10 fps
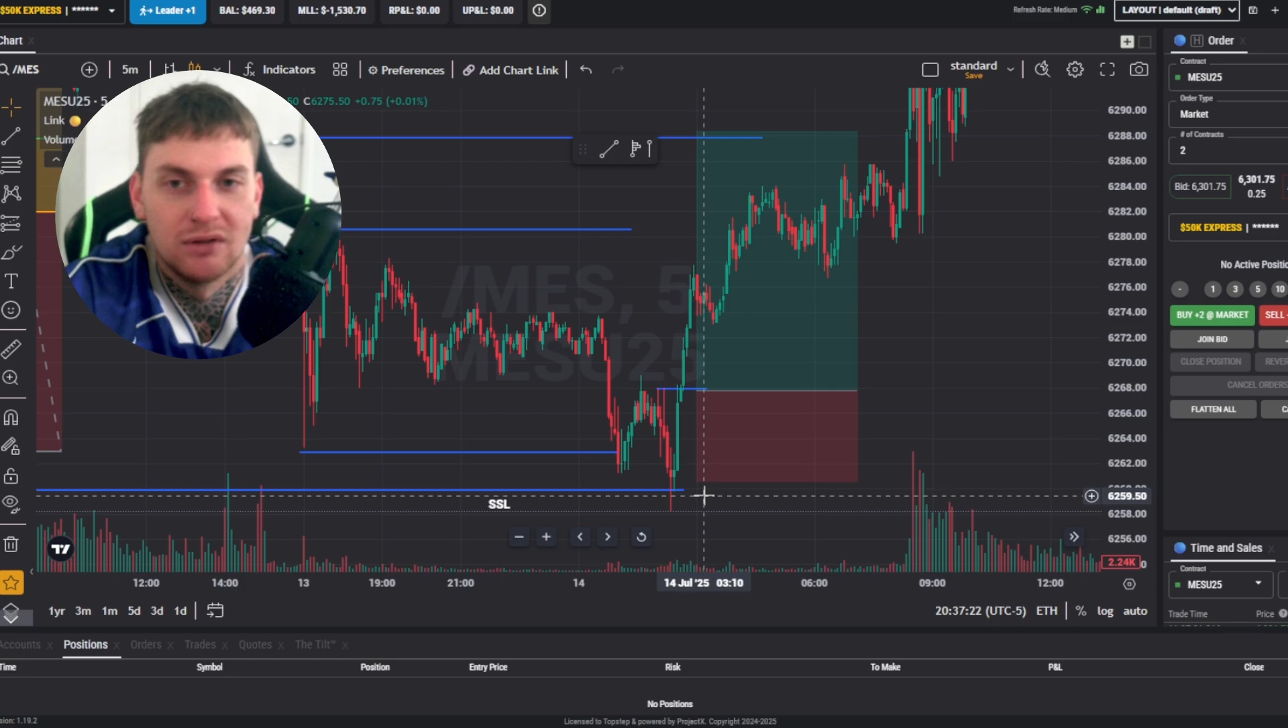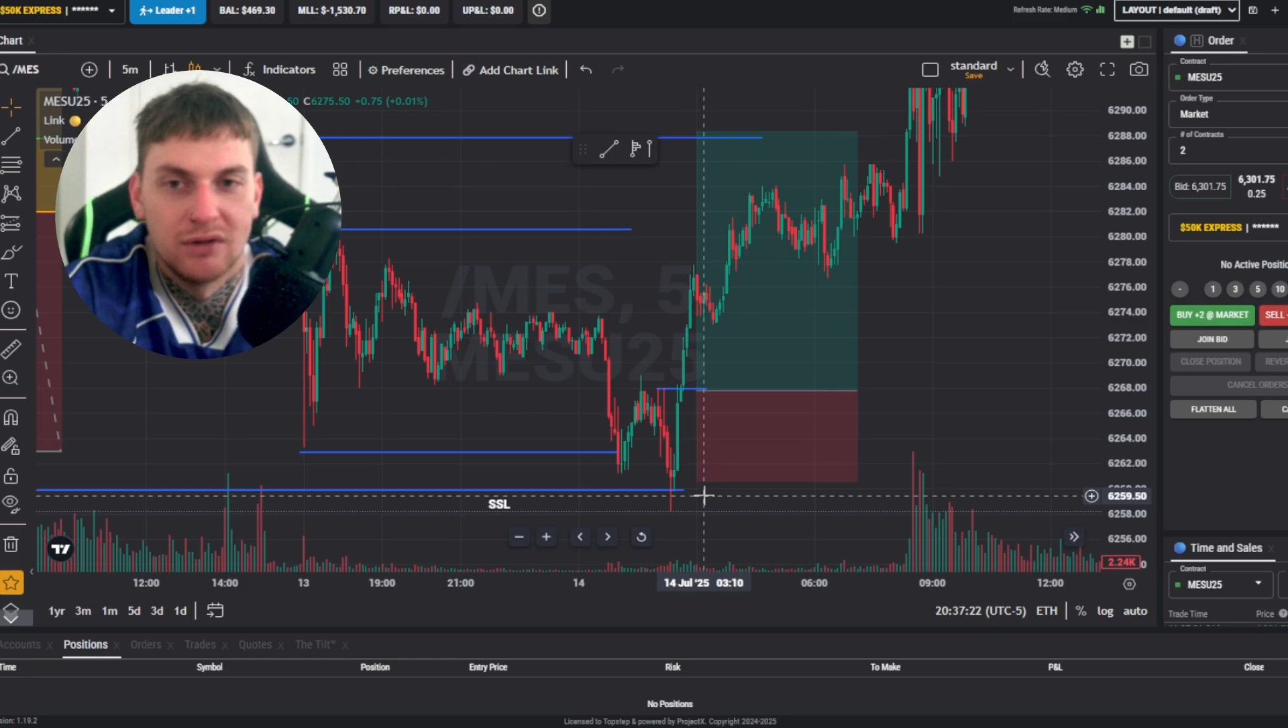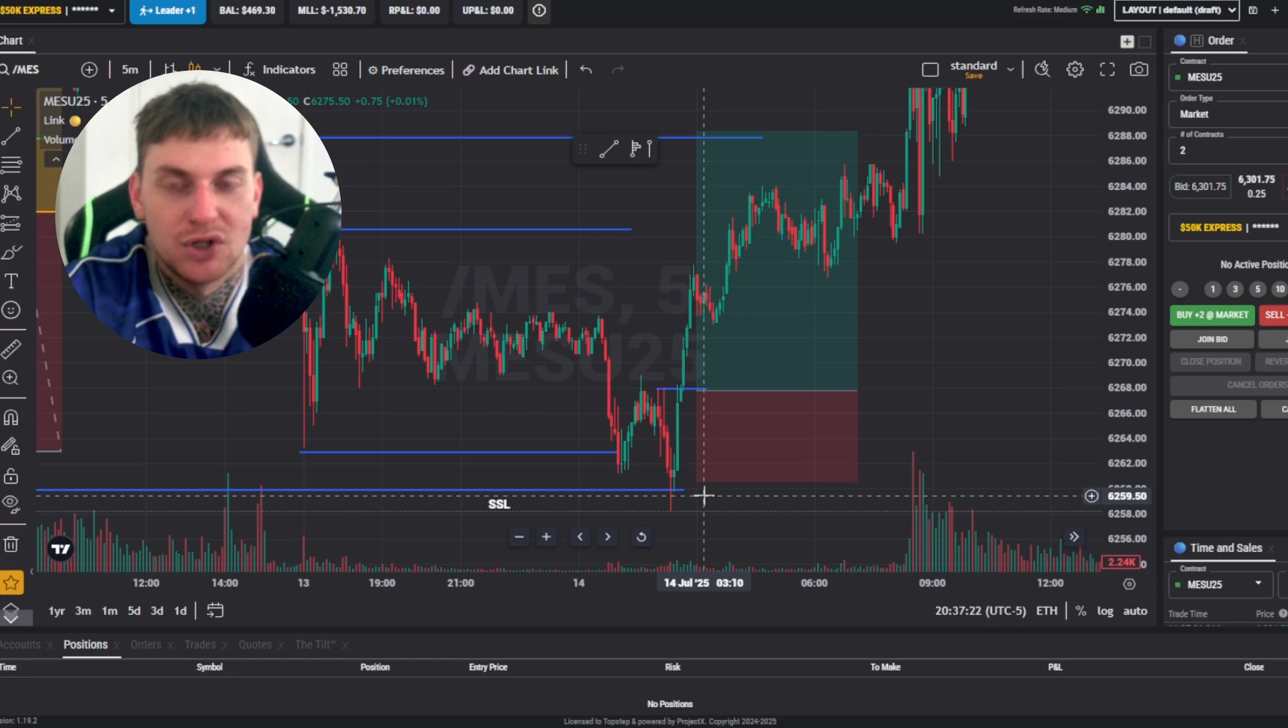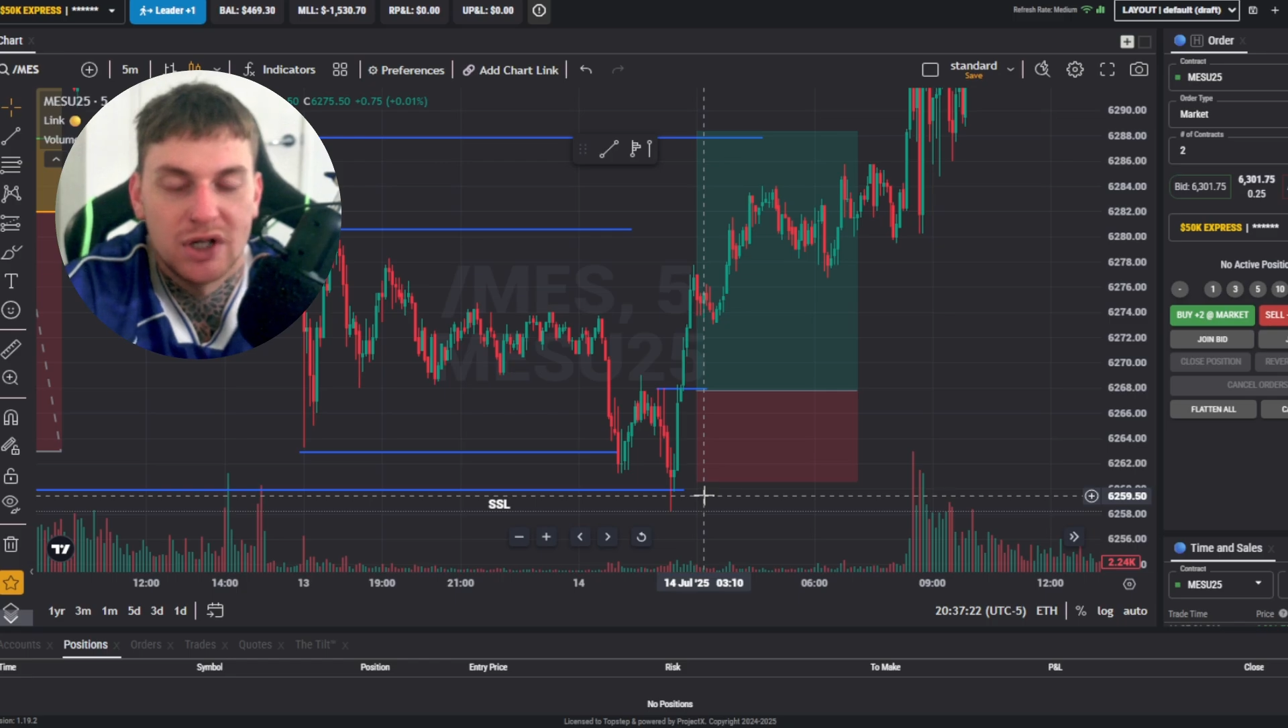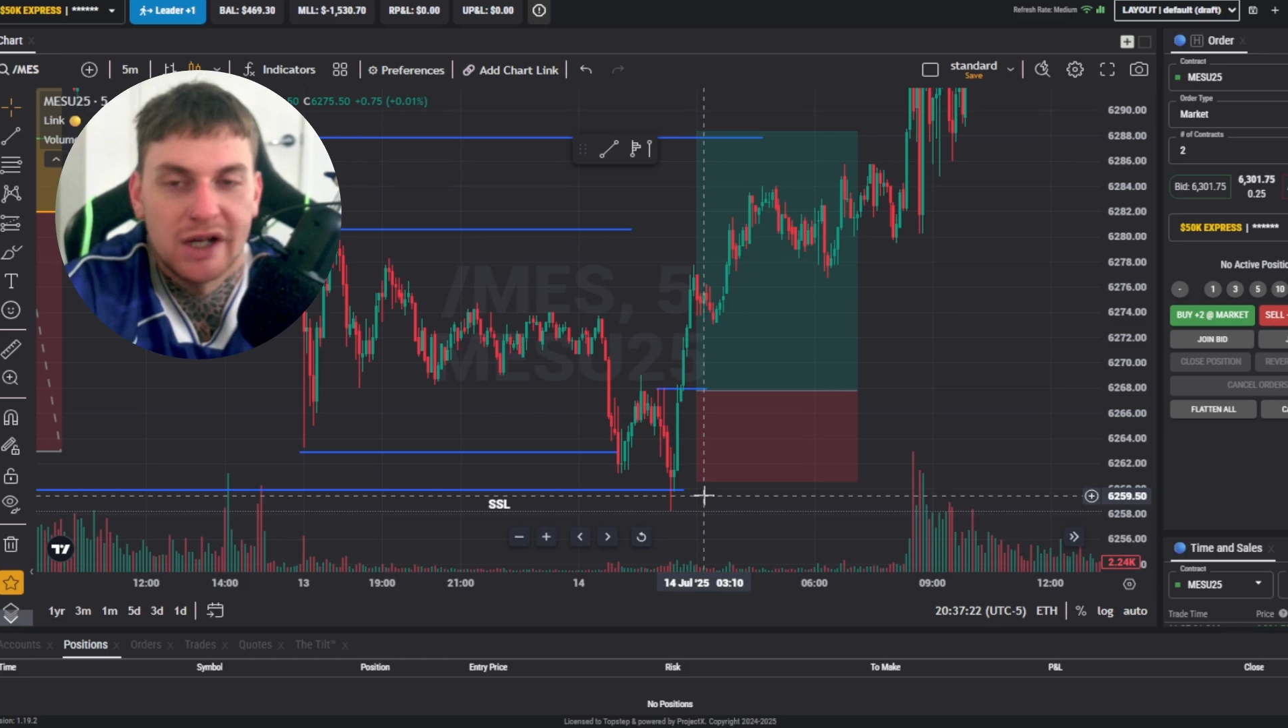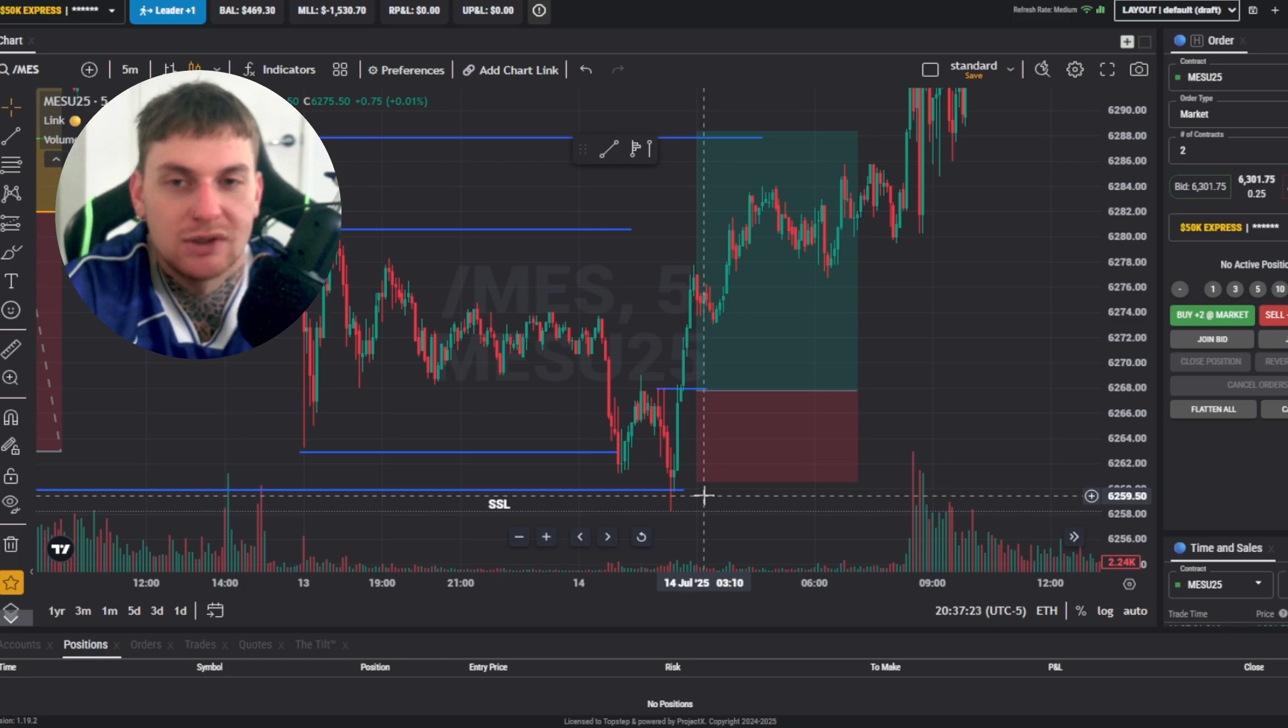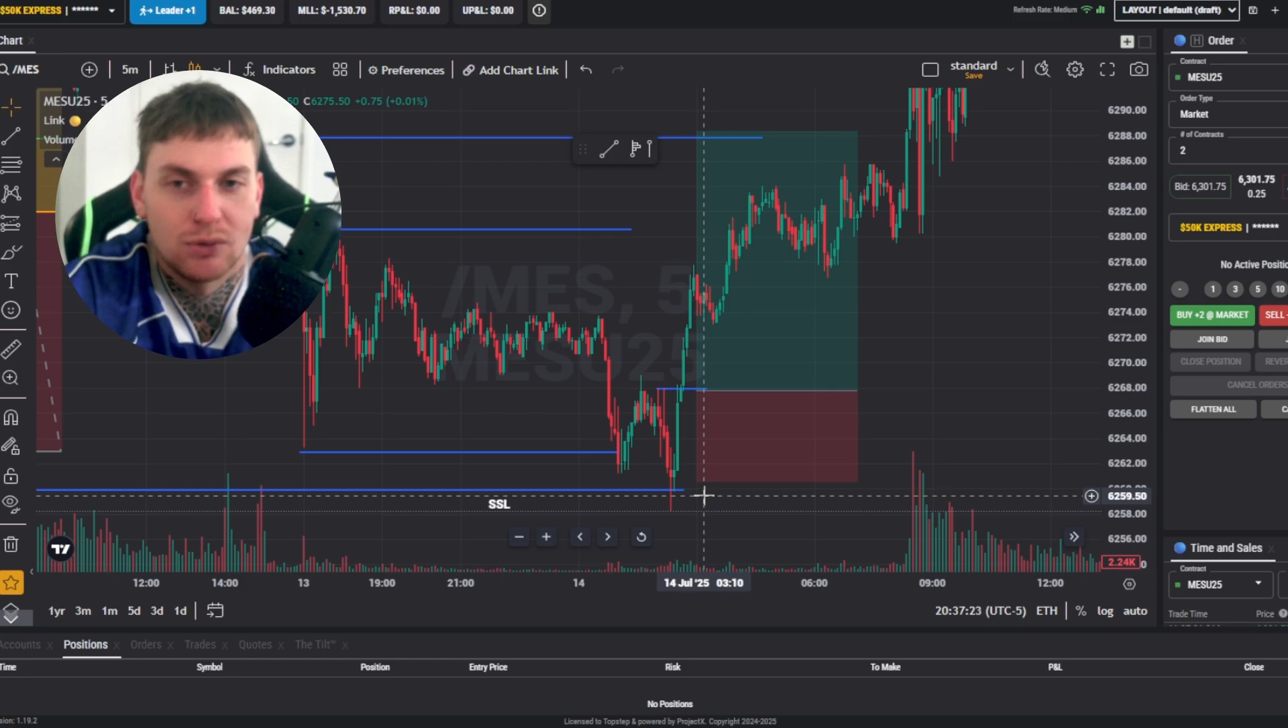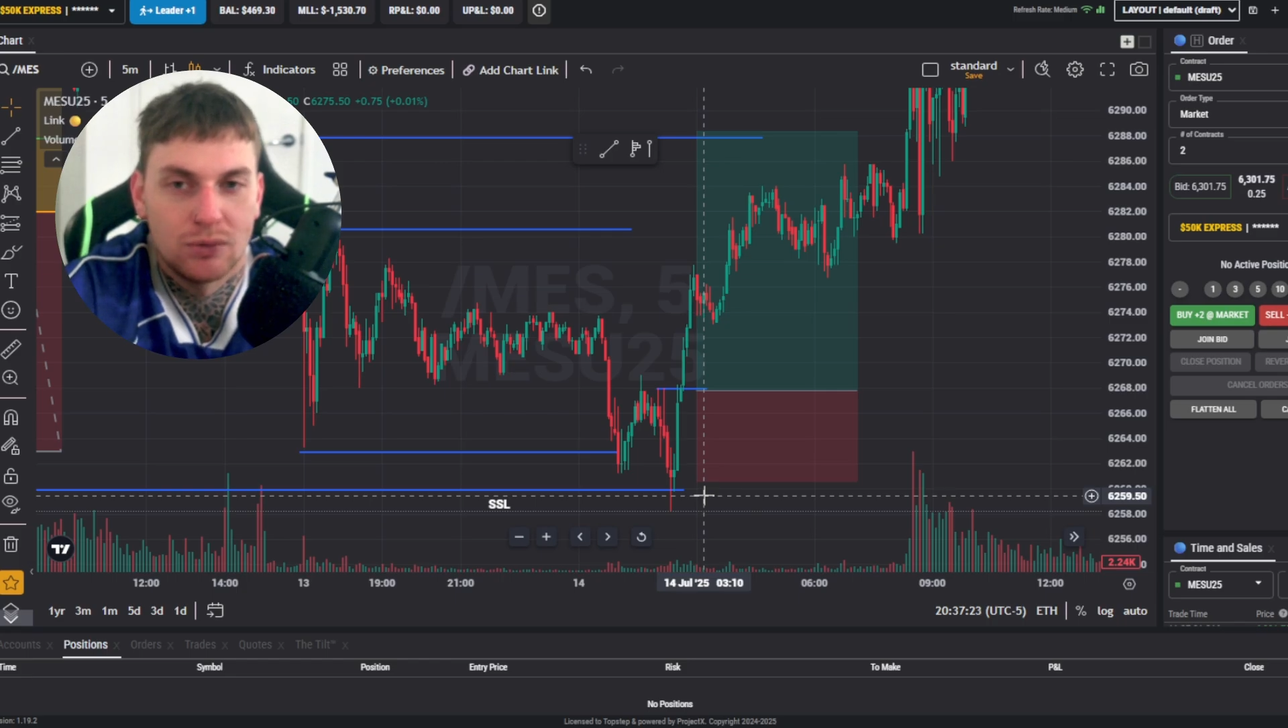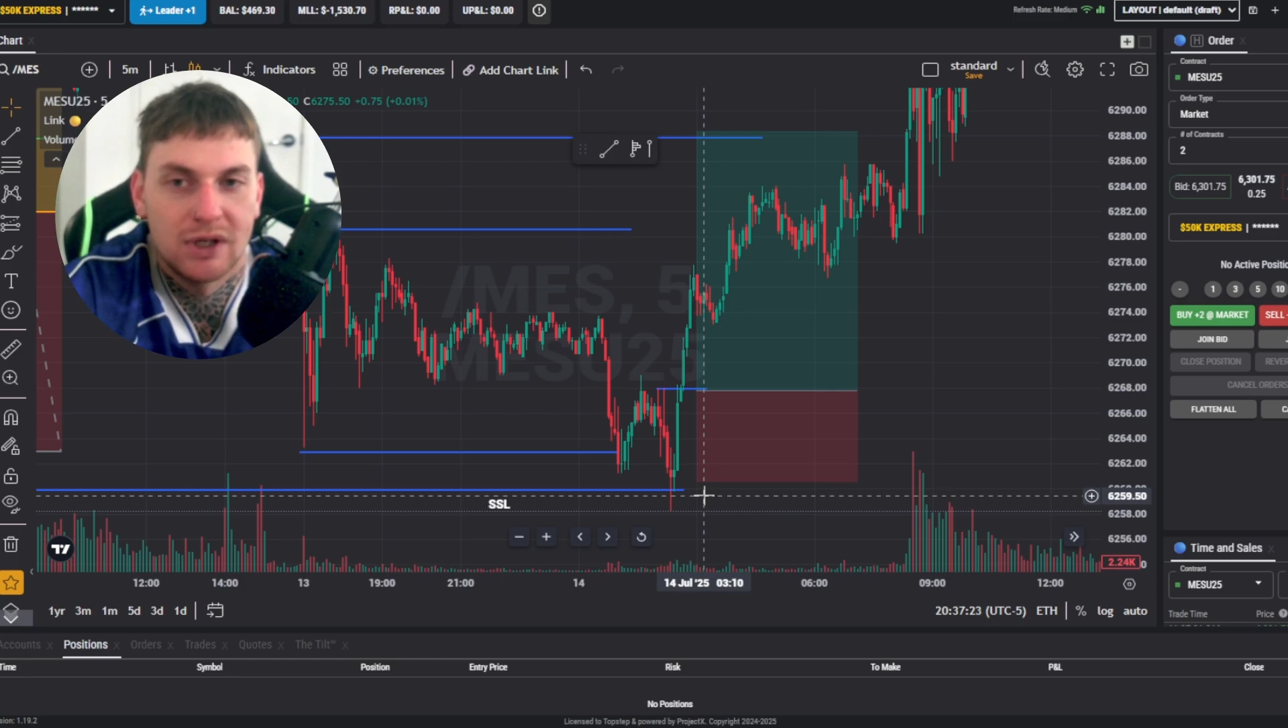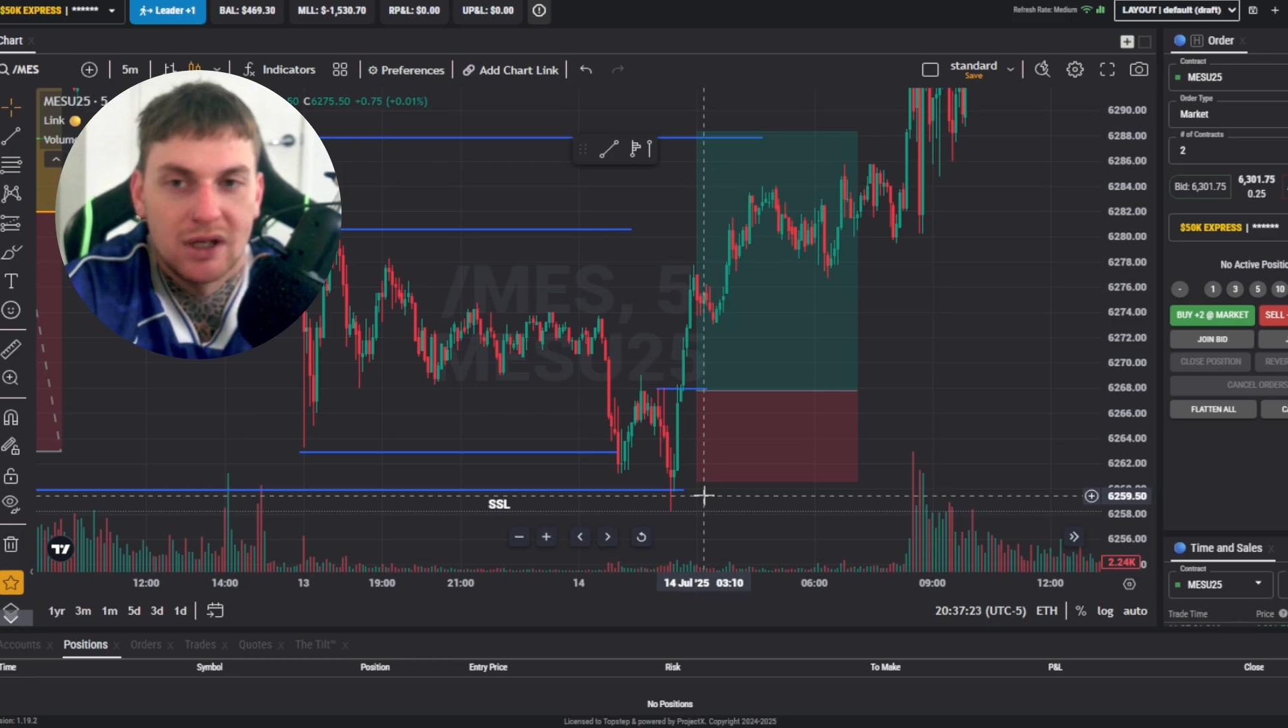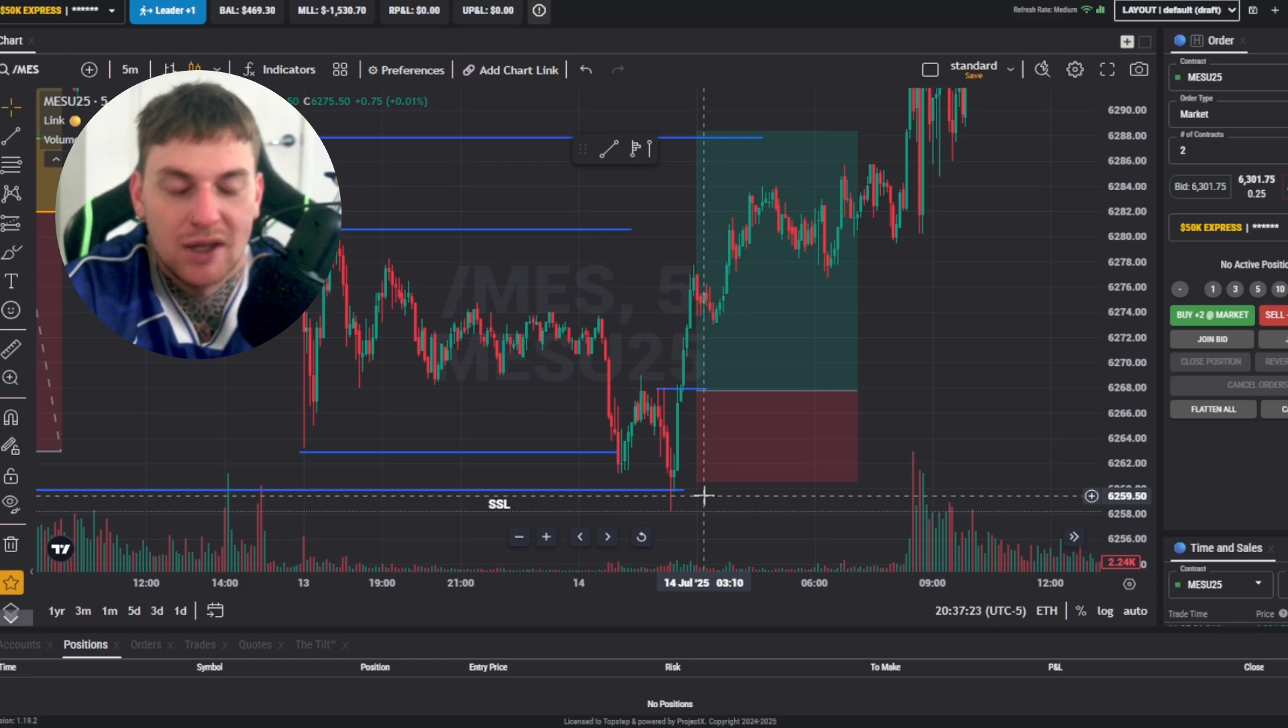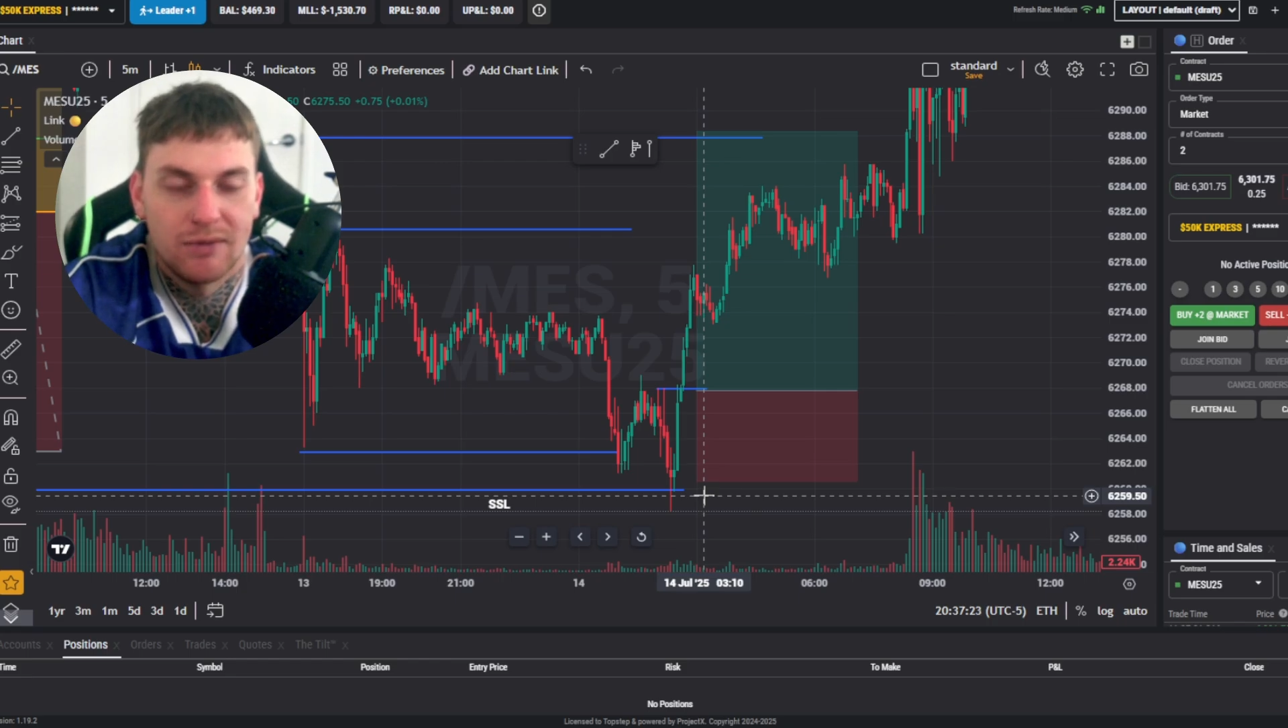the charts all day,